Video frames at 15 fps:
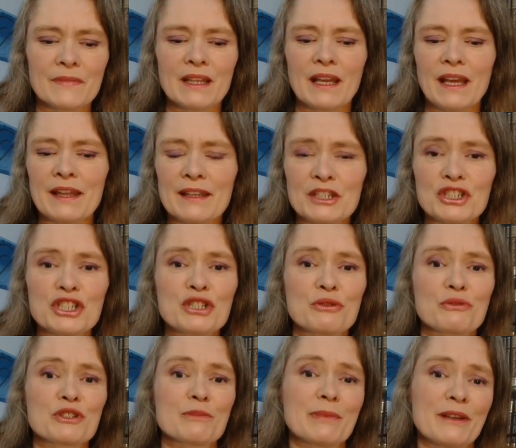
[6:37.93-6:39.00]
And then she
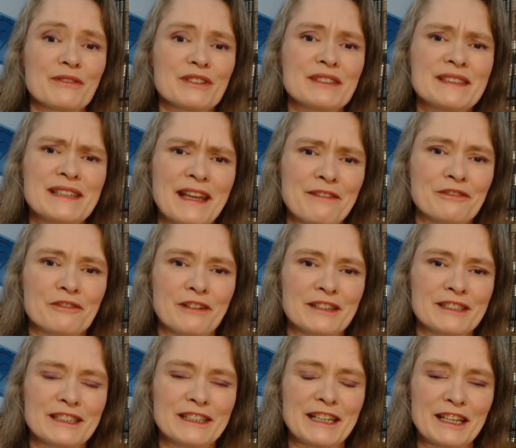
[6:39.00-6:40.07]
talks about the
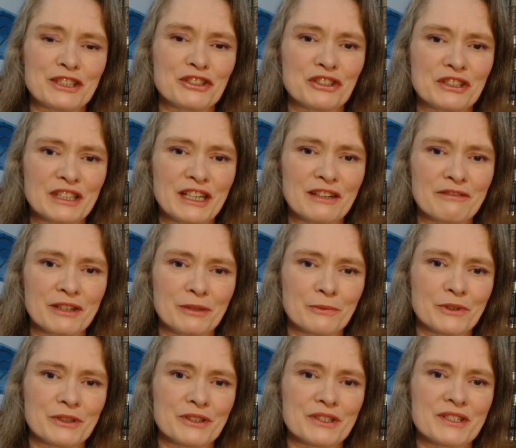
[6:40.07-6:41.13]
never-ending engineering
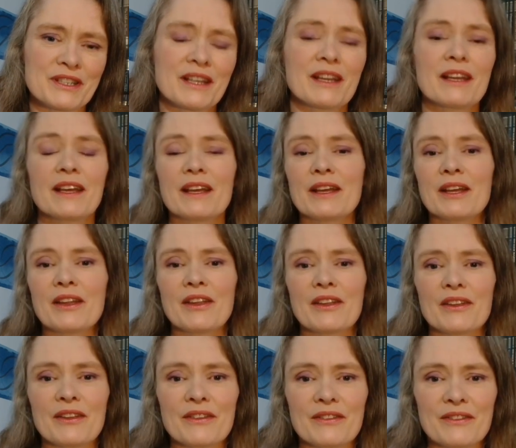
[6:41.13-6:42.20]
works.
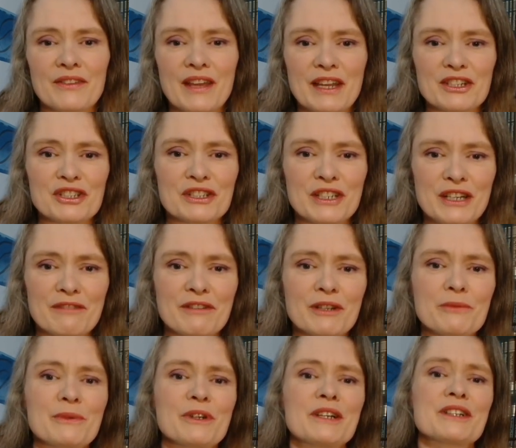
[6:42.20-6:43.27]
The
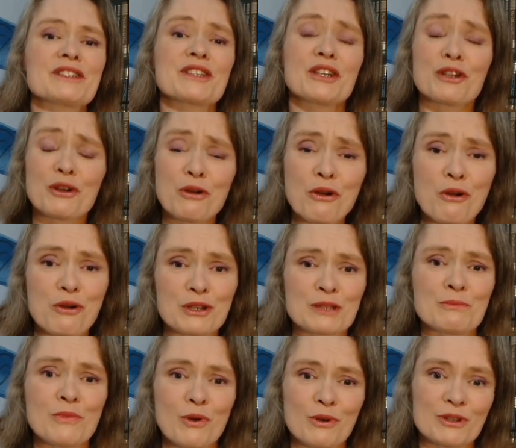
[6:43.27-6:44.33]
engineering works cause
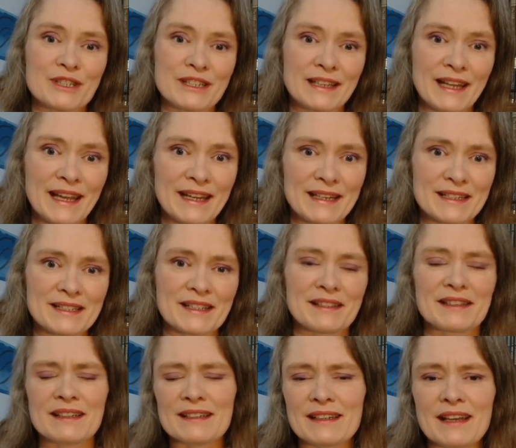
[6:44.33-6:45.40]
more delays and
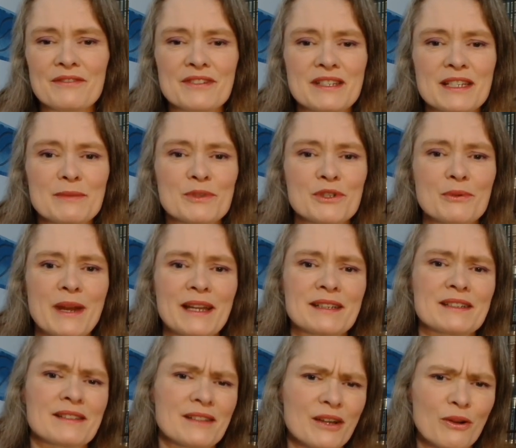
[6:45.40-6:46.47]
they never seem to
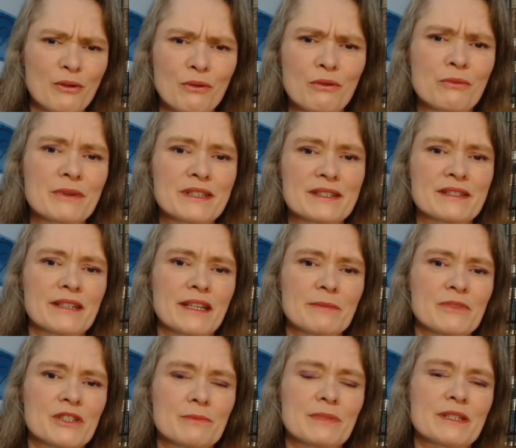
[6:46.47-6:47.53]
end. There always
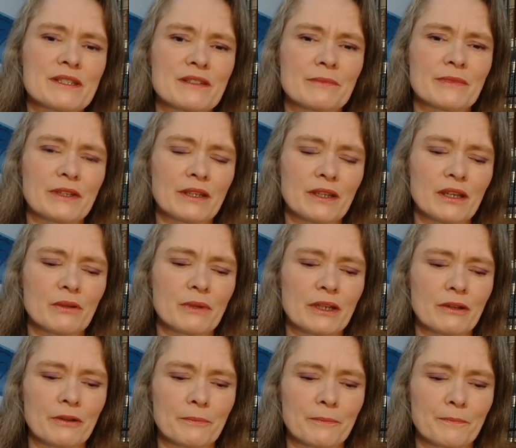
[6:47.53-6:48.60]
seems to be something going
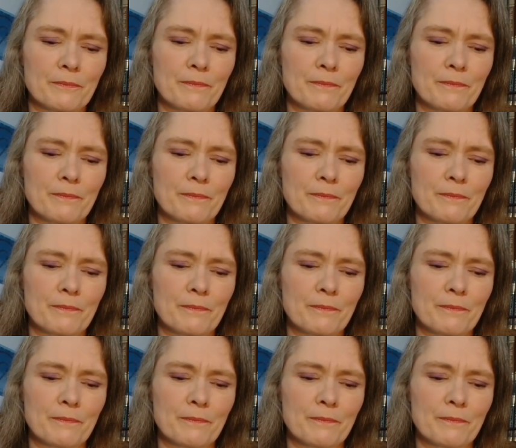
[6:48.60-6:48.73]
on.